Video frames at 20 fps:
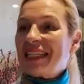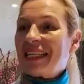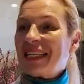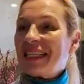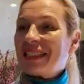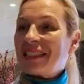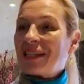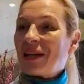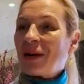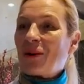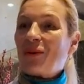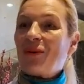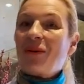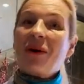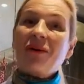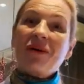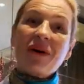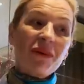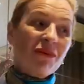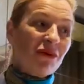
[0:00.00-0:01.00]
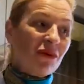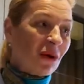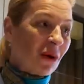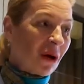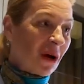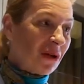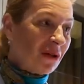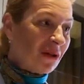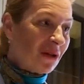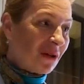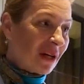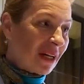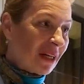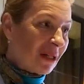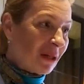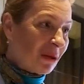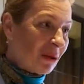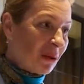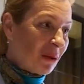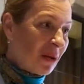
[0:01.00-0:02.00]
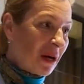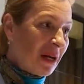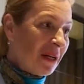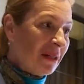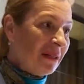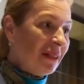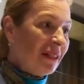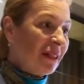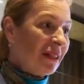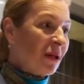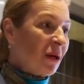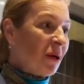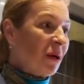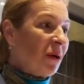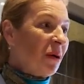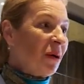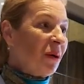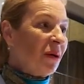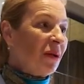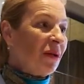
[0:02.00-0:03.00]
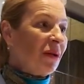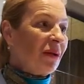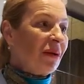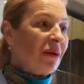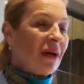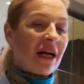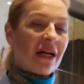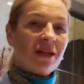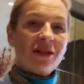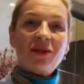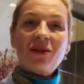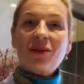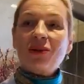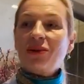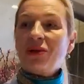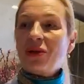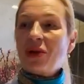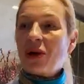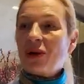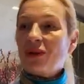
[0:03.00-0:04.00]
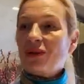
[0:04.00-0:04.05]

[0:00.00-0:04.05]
Iskra, guided us through the high tea really well,